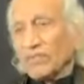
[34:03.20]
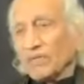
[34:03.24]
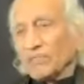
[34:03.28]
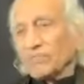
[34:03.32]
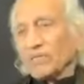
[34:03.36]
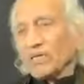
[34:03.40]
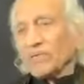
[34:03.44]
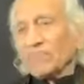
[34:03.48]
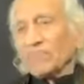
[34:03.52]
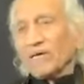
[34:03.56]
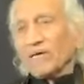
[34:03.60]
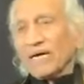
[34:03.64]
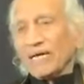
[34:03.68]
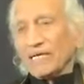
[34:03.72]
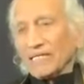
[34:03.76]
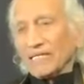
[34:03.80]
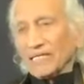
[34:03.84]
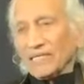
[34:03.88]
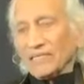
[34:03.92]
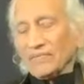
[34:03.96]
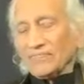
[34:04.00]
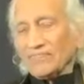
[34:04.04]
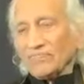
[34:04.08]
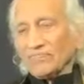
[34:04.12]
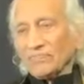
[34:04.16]
of the
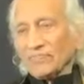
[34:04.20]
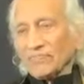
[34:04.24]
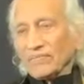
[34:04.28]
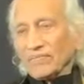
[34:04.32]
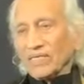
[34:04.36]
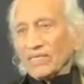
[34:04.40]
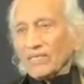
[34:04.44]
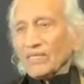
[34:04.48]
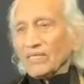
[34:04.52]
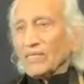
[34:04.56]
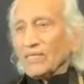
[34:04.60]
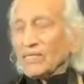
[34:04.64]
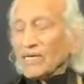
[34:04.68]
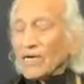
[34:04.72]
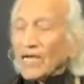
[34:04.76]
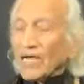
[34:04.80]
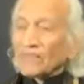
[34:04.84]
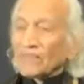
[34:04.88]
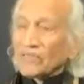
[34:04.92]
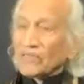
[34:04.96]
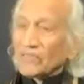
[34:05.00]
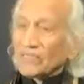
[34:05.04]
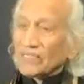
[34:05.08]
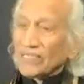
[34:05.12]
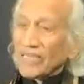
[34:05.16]
body
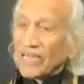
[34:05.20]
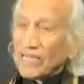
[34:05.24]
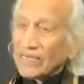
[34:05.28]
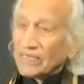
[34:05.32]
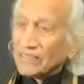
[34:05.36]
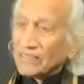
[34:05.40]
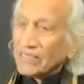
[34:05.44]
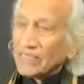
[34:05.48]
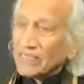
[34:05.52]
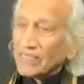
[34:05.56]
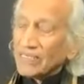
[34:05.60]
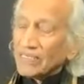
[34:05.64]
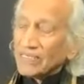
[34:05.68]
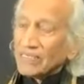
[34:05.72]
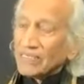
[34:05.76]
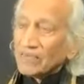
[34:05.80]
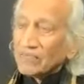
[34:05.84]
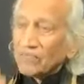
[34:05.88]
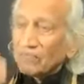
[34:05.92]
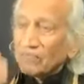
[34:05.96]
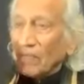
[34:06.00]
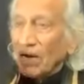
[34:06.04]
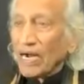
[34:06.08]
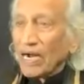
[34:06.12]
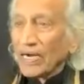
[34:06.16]
rather than
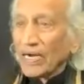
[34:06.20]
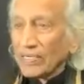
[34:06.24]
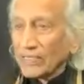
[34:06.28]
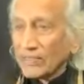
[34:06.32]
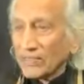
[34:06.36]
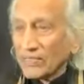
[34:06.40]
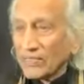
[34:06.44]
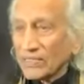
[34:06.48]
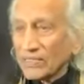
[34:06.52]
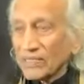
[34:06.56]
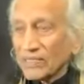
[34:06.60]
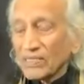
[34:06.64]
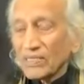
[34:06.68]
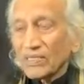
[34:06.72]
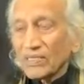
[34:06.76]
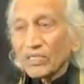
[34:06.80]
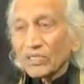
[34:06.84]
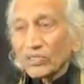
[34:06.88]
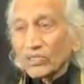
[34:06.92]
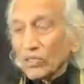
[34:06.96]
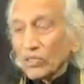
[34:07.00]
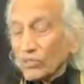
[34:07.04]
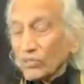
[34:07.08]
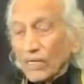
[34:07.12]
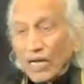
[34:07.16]
mind.
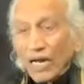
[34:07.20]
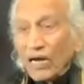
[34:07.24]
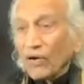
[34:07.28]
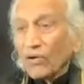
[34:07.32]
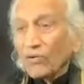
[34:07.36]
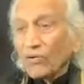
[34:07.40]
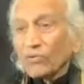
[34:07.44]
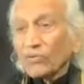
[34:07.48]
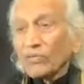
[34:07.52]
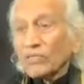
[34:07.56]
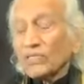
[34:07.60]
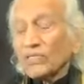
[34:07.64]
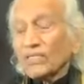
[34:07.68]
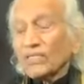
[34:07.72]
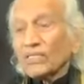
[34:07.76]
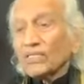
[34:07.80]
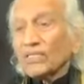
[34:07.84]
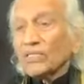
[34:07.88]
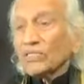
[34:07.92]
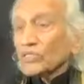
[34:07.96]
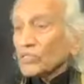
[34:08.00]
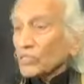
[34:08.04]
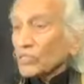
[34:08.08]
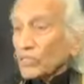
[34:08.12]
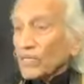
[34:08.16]
So now,
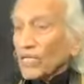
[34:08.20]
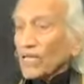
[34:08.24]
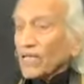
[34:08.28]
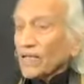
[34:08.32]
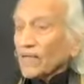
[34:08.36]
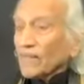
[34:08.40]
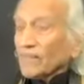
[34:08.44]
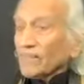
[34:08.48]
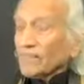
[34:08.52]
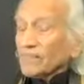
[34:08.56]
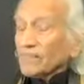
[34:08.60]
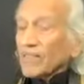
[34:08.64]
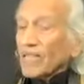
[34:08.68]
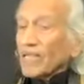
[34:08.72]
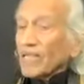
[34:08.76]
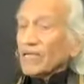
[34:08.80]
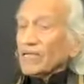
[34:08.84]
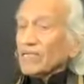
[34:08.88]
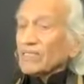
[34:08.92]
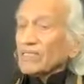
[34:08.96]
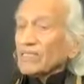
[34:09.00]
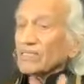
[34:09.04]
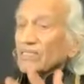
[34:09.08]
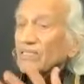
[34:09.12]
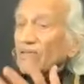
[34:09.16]
today,
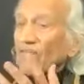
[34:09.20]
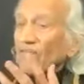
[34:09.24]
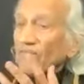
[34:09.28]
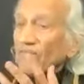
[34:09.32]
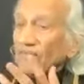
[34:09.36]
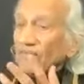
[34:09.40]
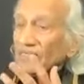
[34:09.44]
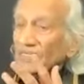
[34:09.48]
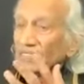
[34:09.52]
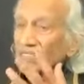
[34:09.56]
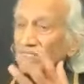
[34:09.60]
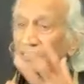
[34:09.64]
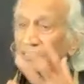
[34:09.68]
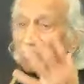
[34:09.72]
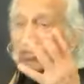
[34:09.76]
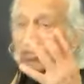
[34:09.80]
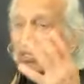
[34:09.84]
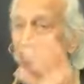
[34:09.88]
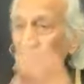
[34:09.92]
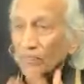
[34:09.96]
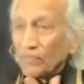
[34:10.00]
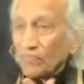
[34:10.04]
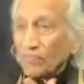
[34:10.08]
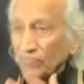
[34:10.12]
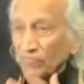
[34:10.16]
the
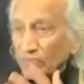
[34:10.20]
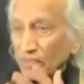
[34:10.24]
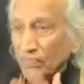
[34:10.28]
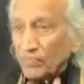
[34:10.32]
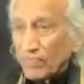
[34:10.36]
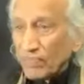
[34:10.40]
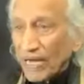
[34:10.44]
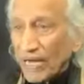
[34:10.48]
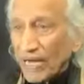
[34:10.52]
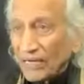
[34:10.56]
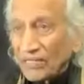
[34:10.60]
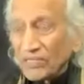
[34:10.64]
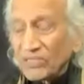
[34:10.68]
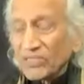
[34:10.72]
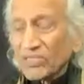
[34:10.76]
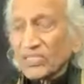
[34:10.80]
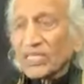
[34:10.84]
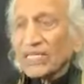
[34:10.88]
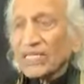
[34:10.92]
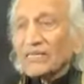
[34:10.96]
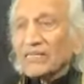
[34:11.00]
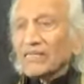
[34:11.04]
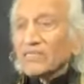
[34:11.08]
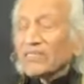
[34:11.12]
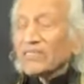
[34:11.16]
parents,
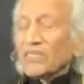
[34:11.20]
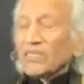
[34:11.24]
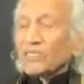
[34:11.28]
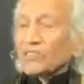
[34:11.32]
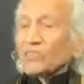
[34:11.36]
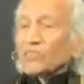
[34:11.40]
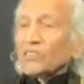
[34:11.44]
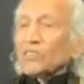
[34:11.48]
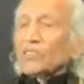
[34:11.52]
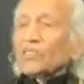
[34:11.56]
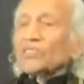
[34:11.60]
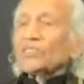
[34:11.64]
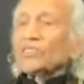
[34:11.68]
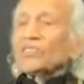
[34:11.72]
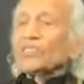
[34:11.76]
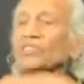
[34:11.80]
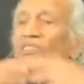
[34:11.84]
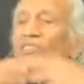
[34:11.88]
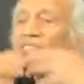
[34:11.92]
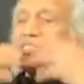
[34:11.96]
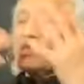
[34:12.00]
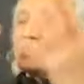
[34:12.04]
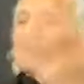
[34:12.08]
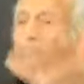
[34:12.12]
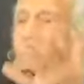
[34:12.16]
they teach
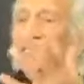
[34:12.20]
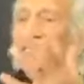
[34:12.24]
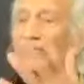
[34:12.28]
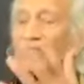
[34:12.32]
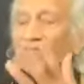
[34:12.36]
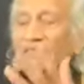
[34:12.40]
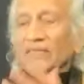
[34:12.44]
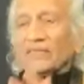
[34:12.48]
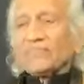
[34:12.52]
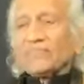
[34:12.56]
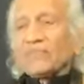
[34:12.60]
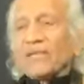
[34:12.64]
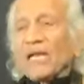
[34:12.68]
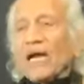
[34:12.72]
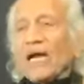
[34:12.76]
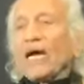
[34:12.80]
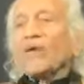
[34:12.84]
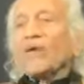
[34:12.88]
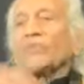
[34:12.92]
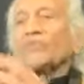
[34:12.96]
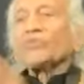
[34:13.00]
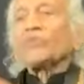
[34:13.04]
children how